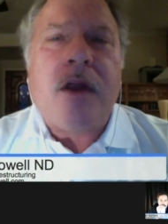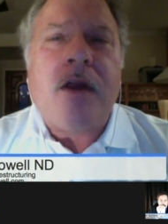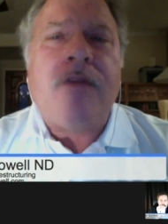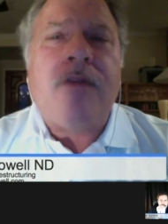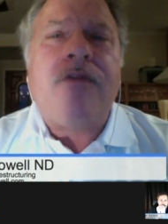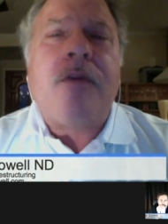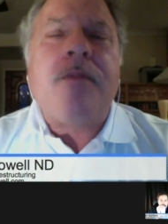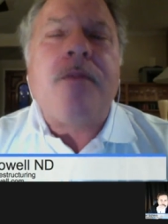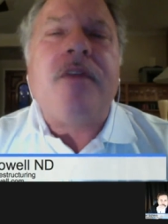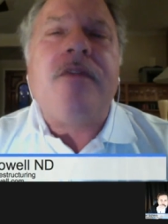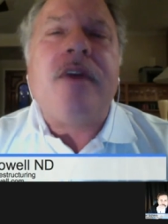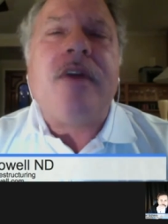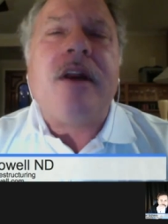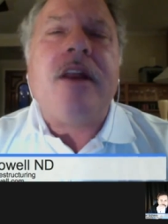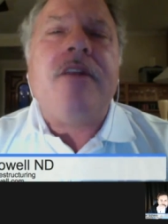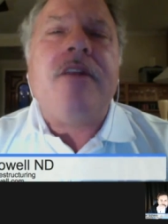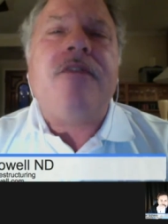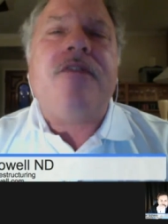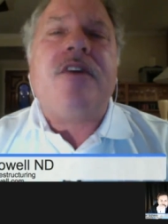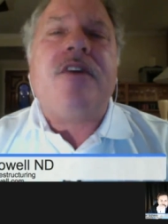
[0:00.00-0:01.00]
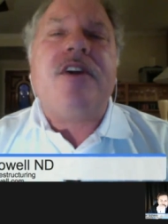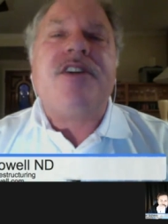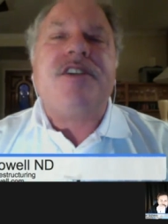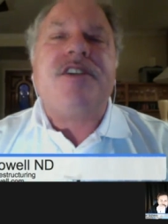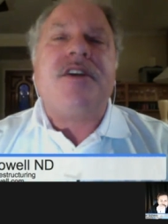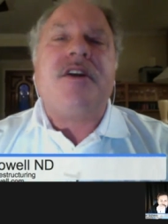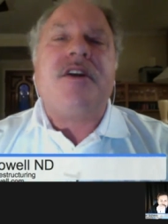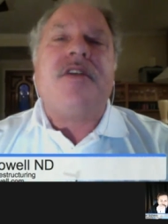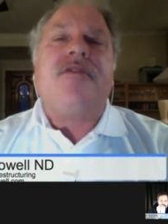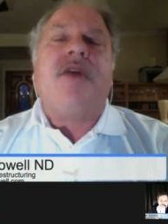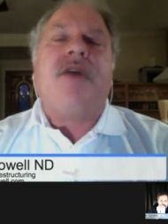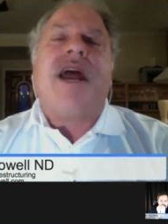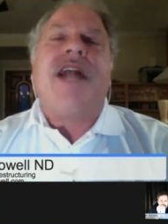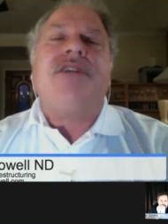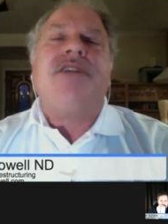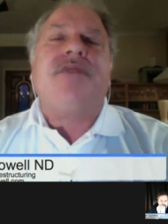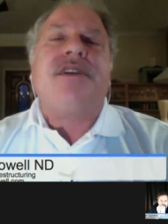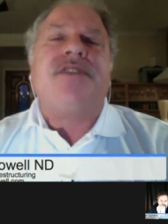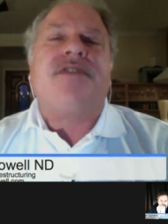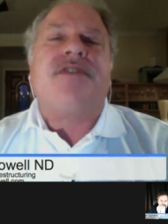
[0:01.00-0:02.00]
from the very first year of
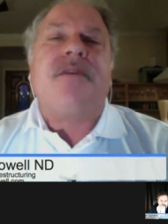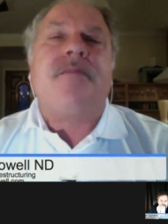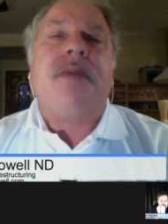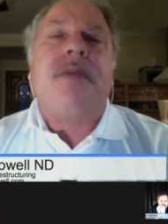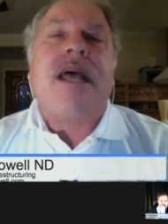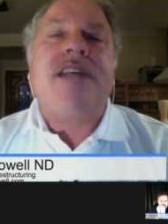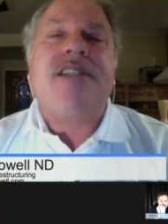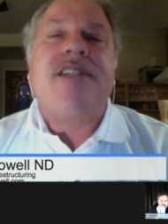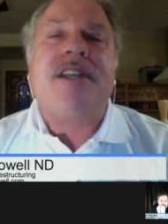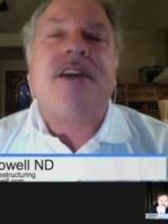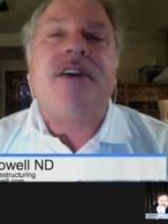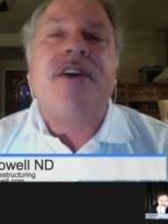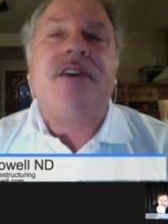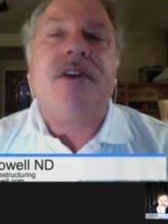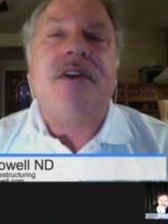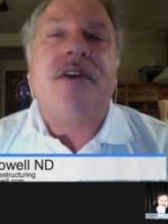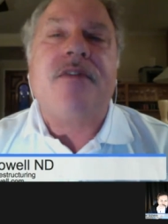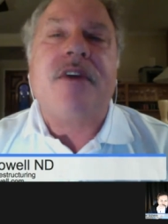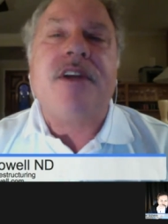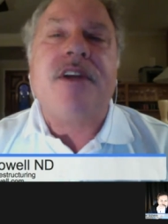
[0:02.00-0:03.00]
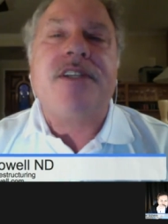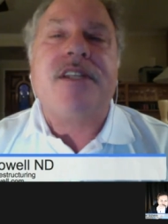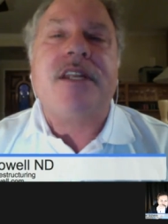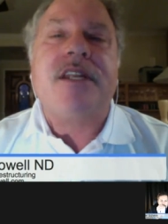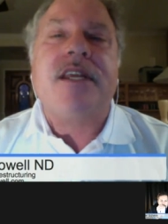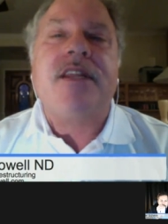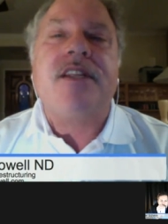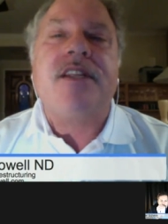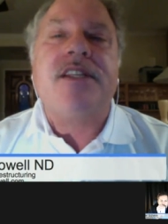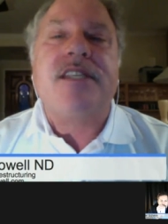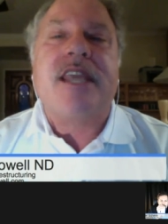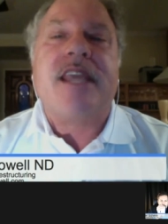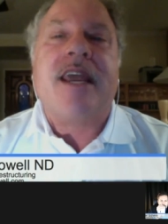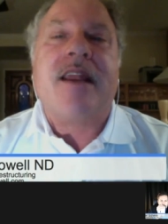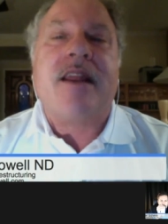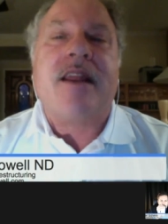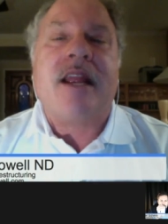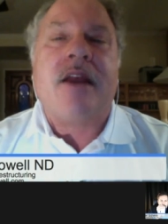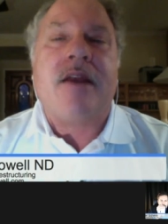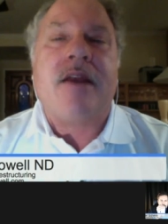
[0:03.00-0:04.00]
graduates from Bastyr University in the Seattle
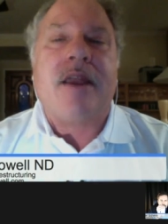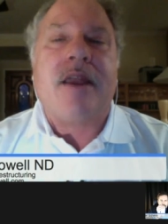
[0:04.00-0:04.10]
area.